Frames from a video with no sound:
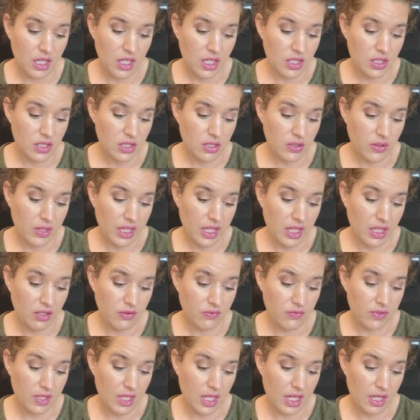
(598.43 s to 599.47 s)
So I
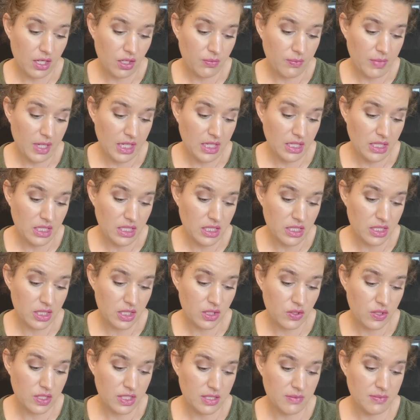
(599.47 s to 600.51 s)
have Hermione's
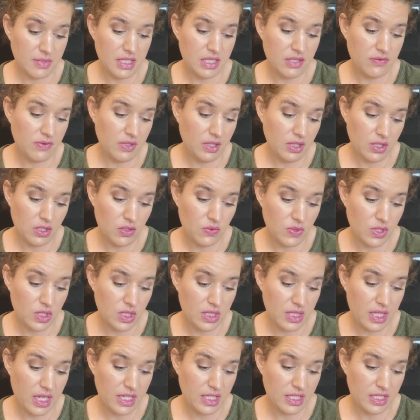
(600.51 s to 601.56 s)
Christmas Village, which is
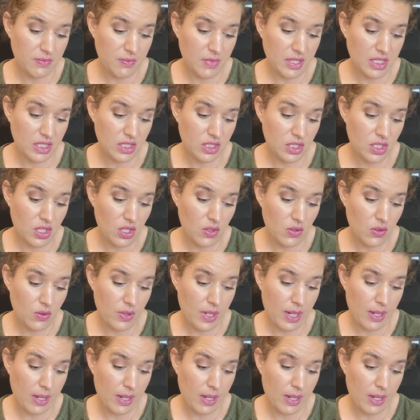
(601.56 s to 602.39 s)
I Smell Snow,